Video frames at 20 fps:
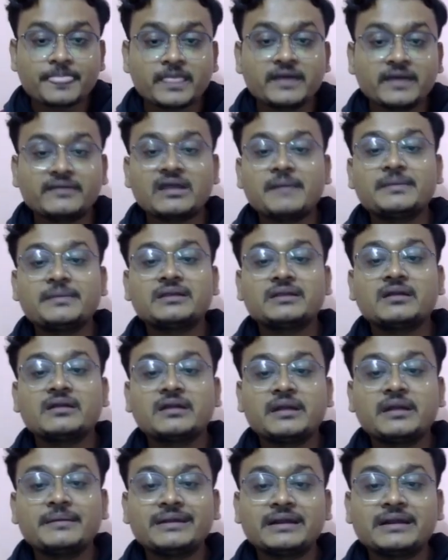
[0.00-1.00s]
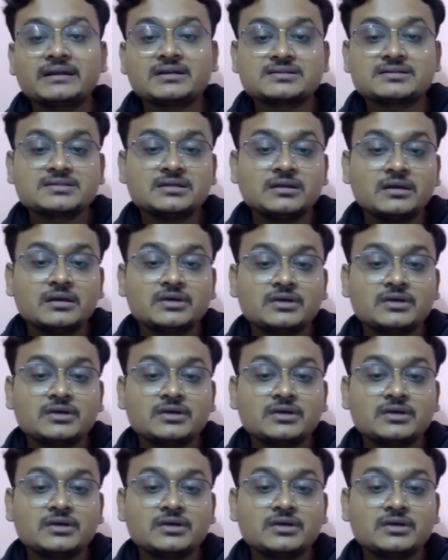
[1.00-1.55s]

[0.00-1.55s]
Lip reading: David Getterson.